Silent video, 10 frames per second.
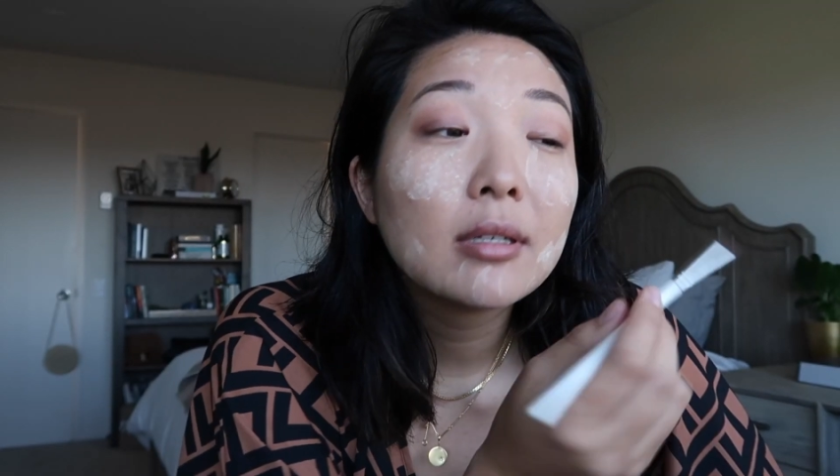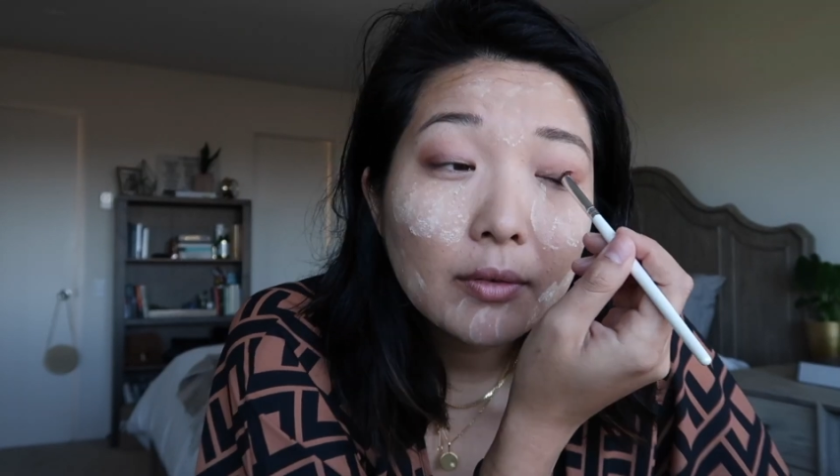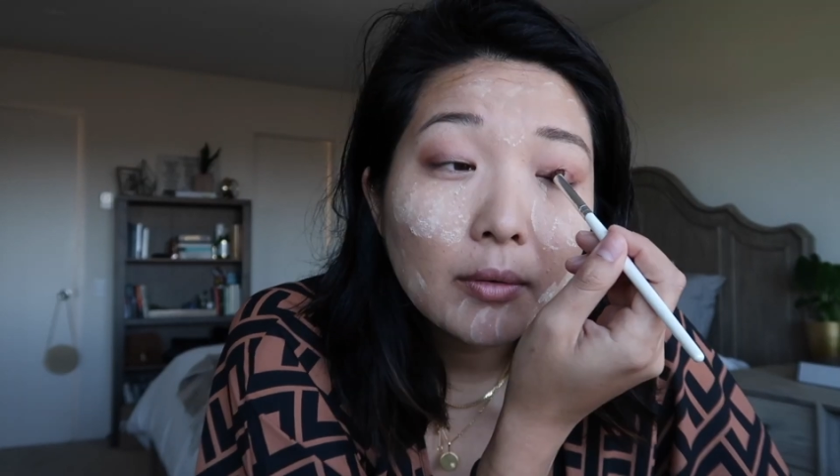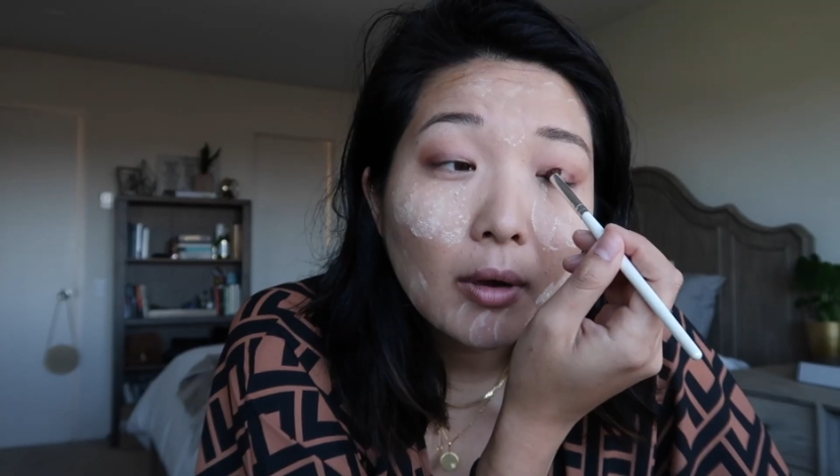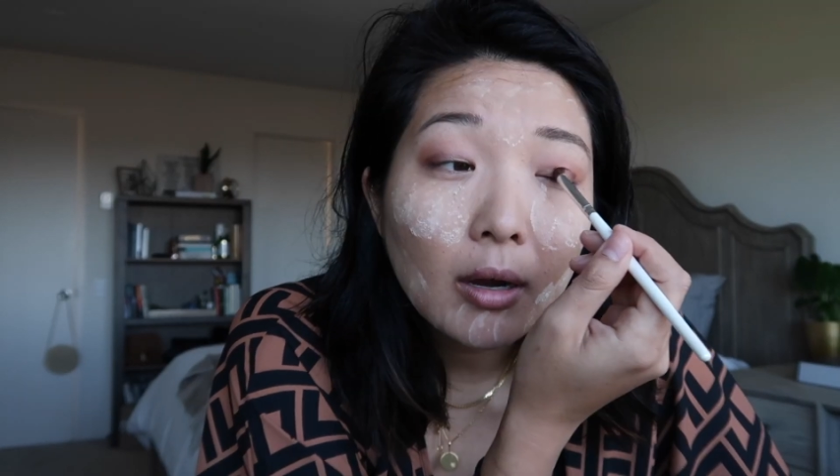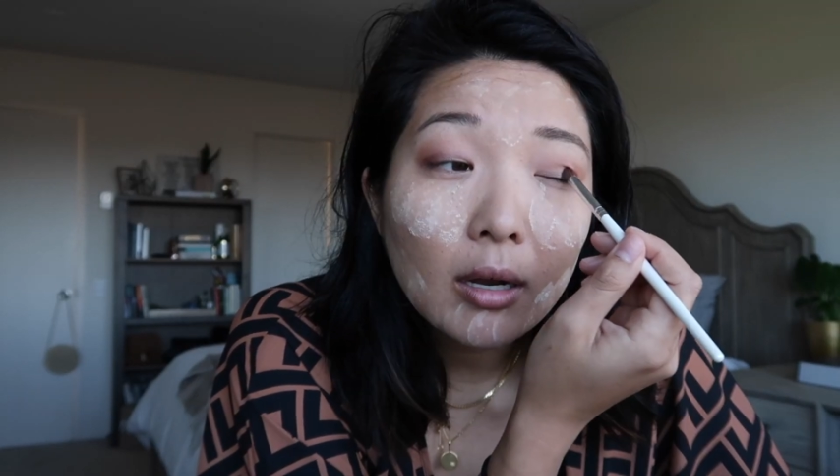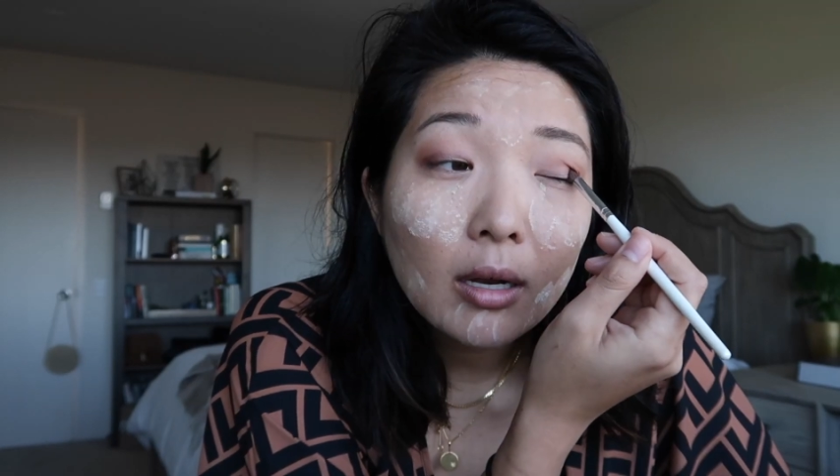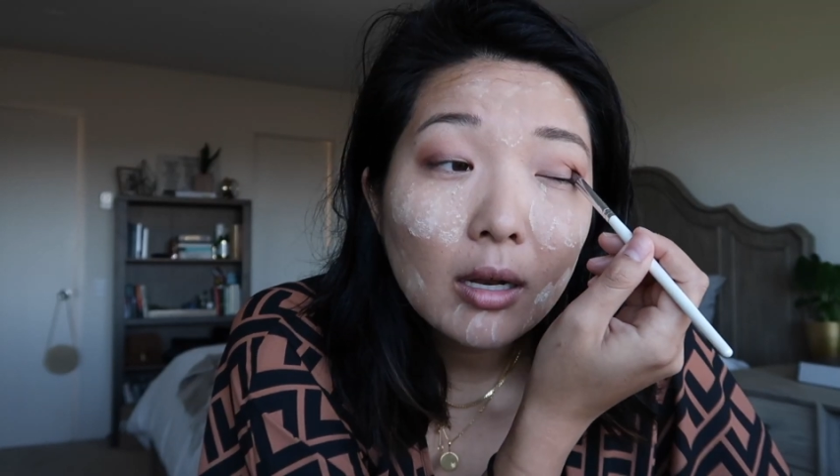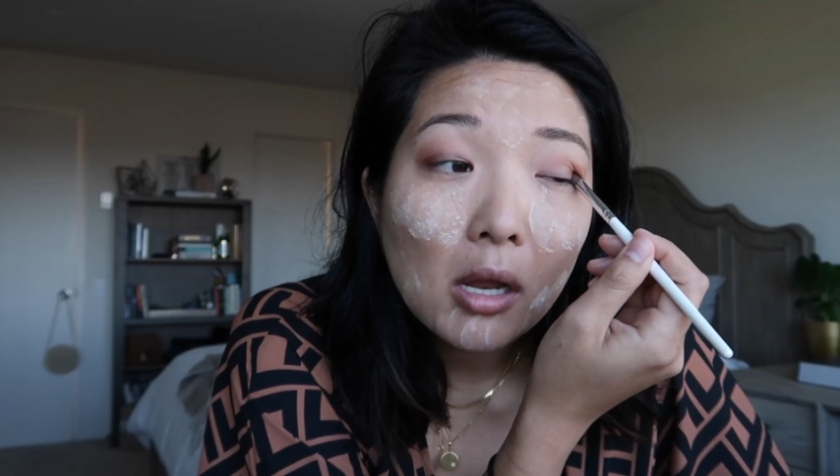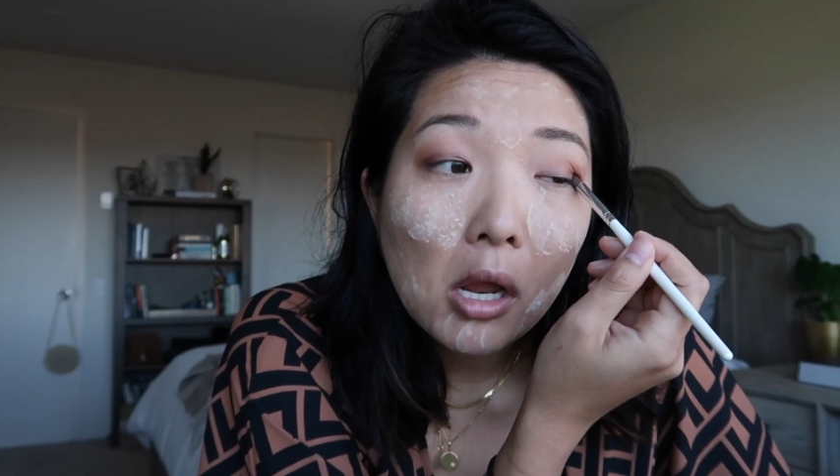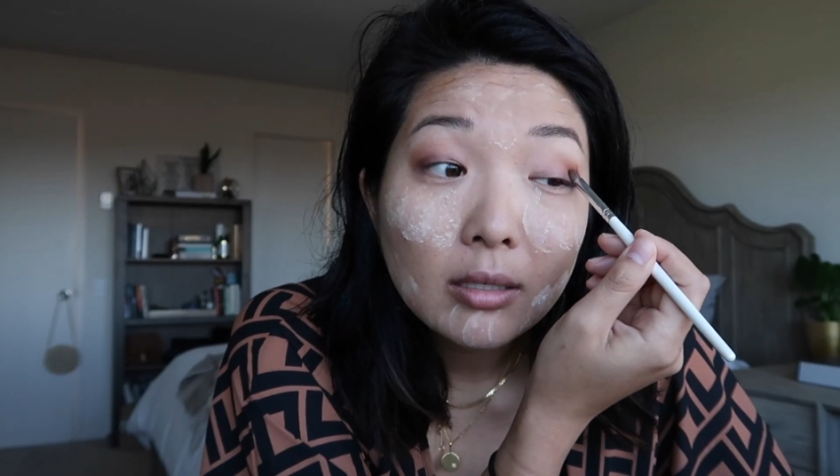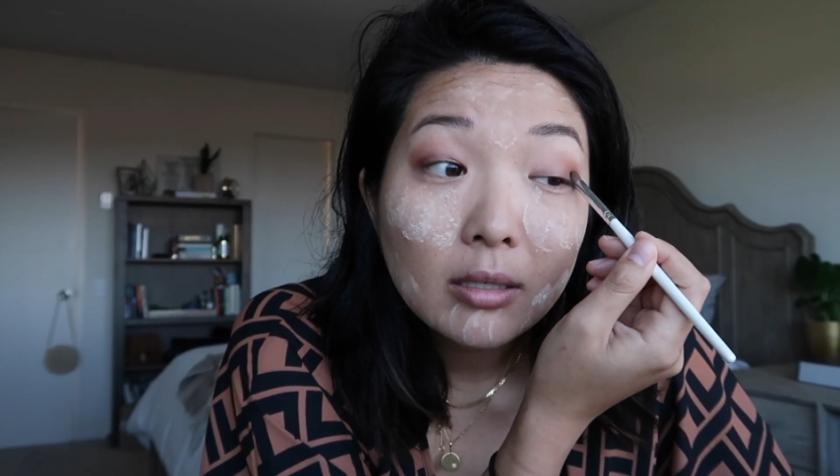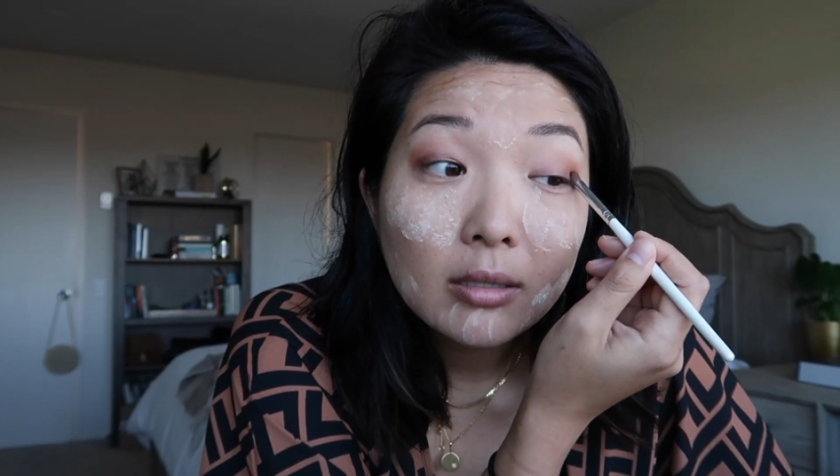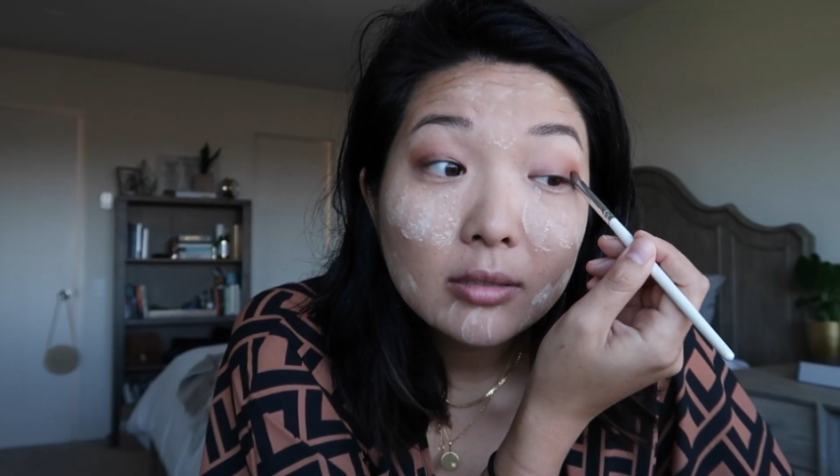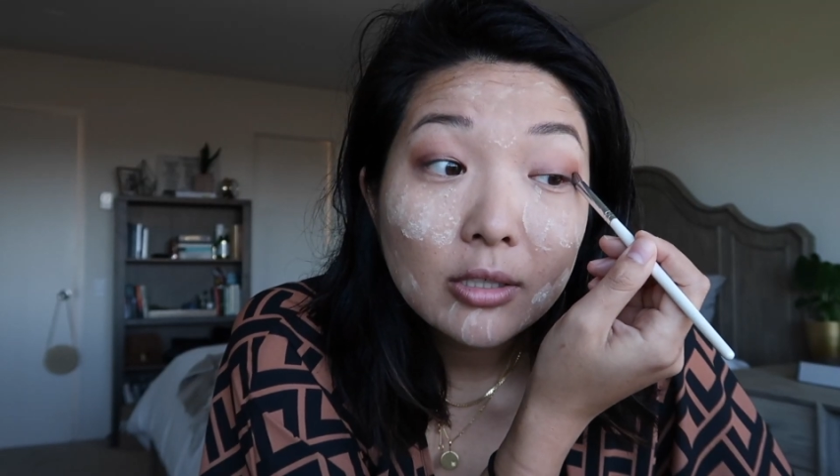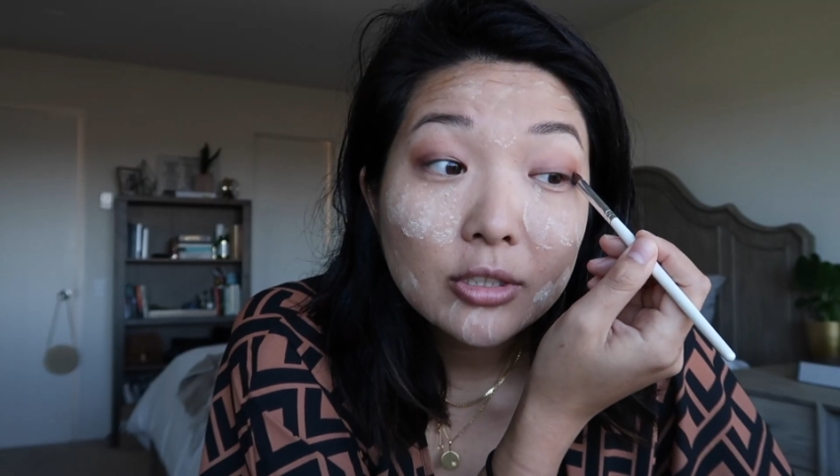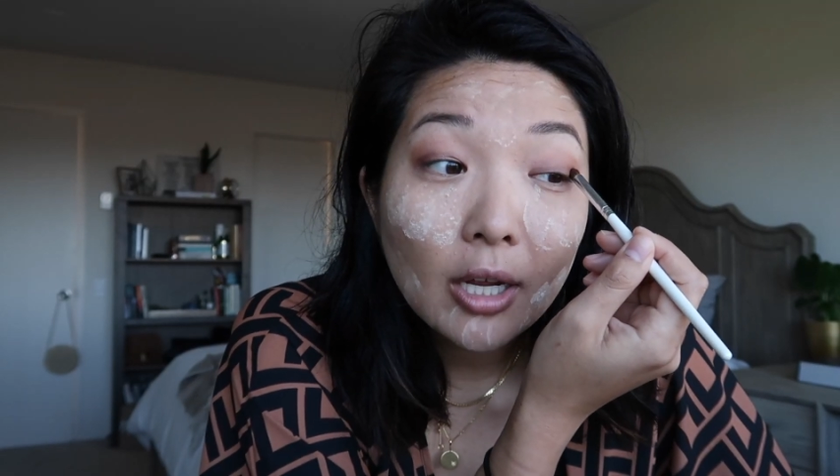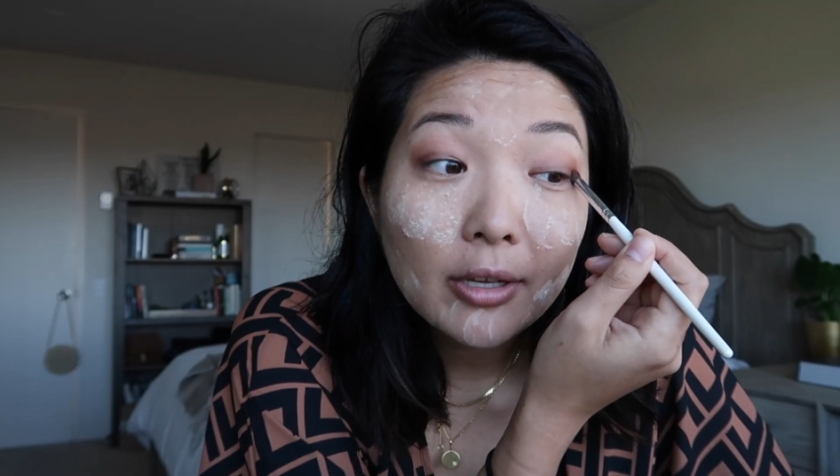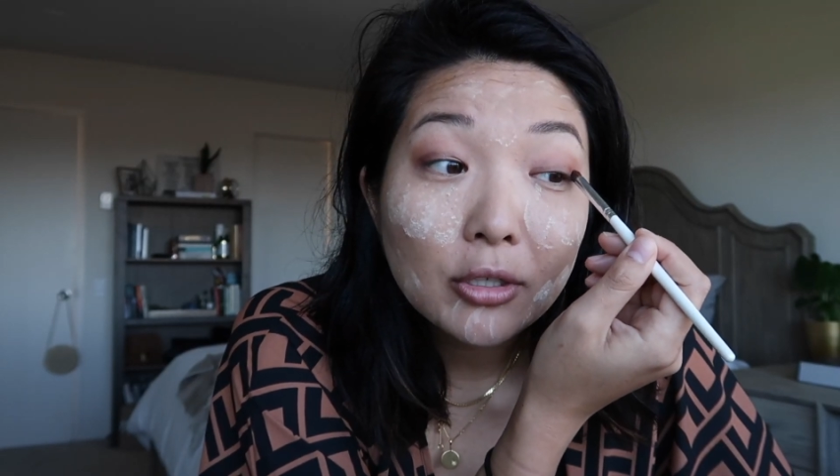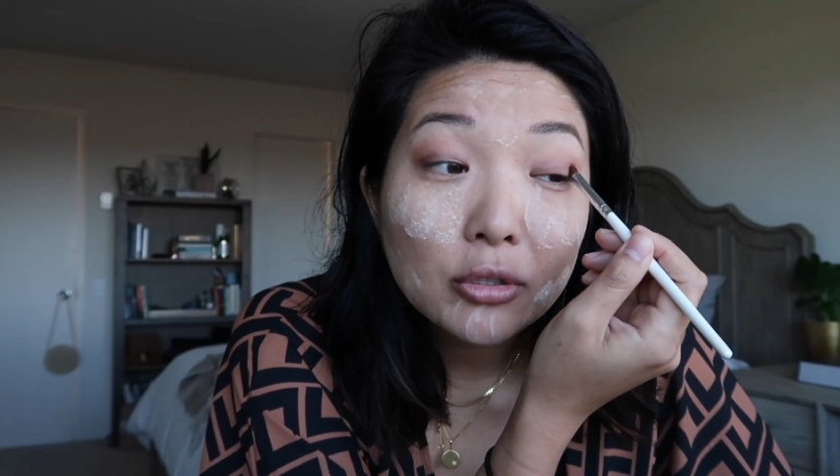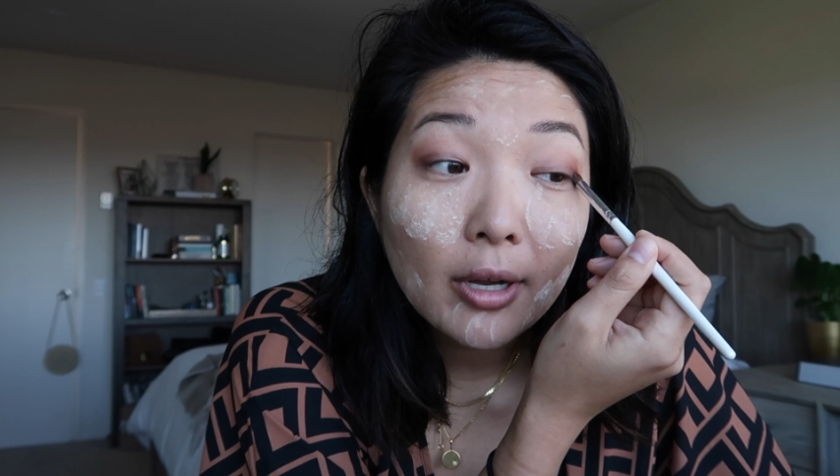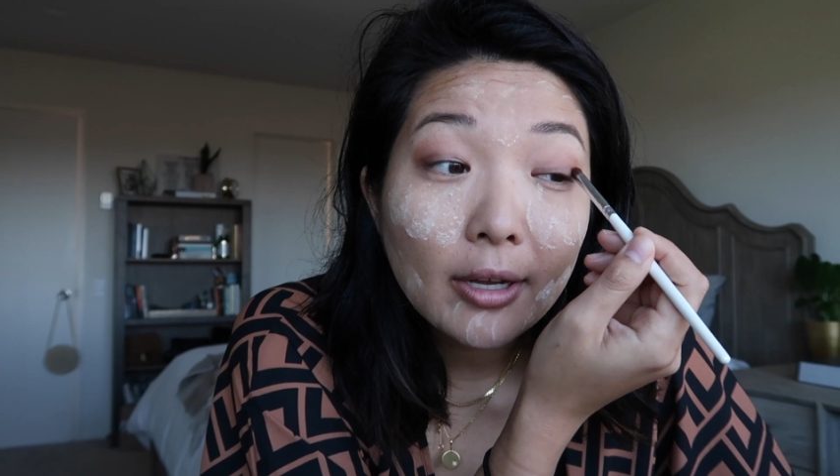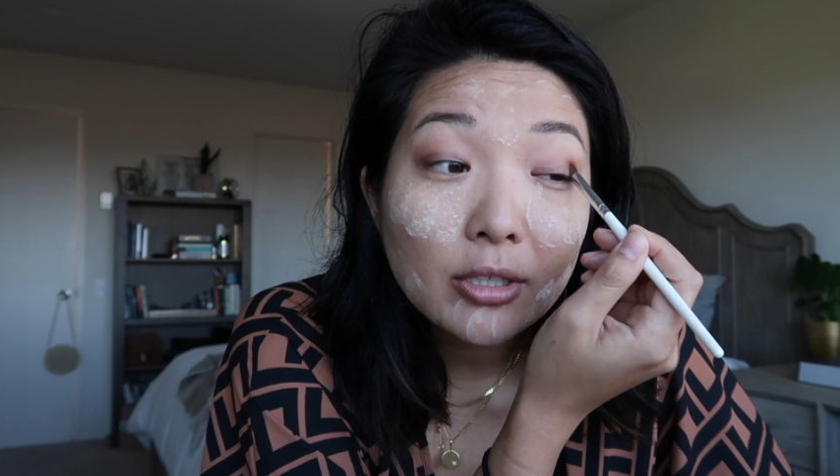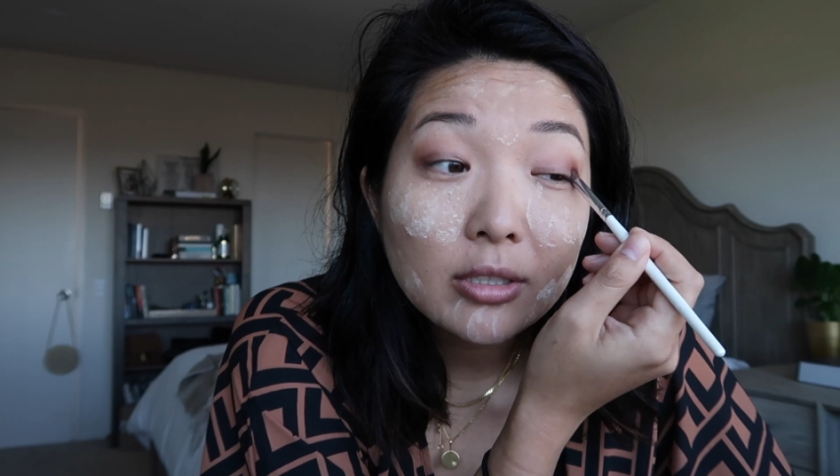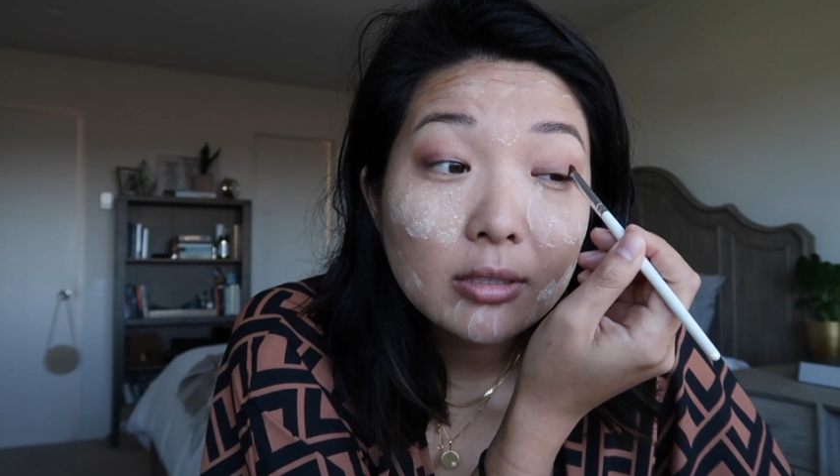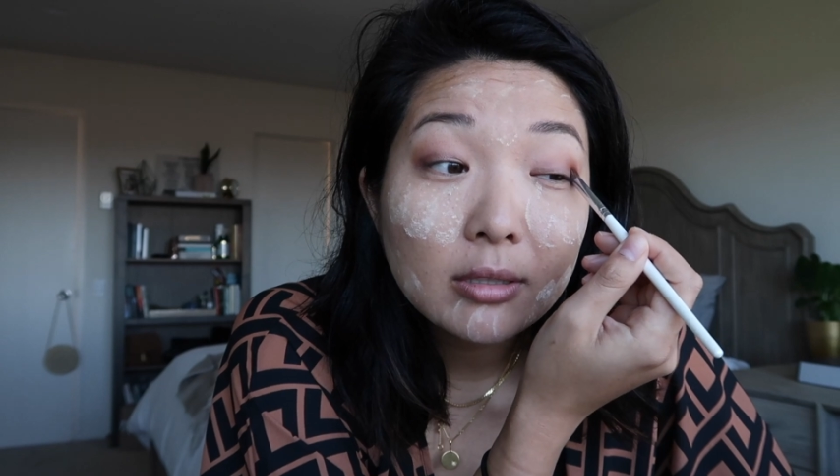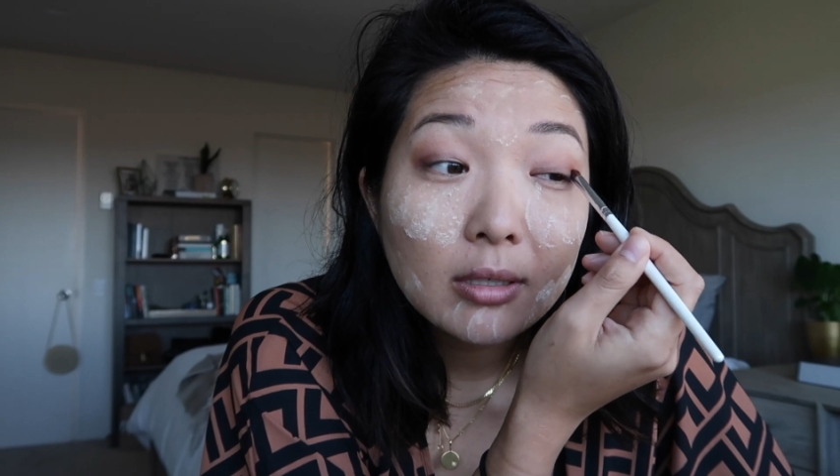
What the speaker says: If you are, start talking trash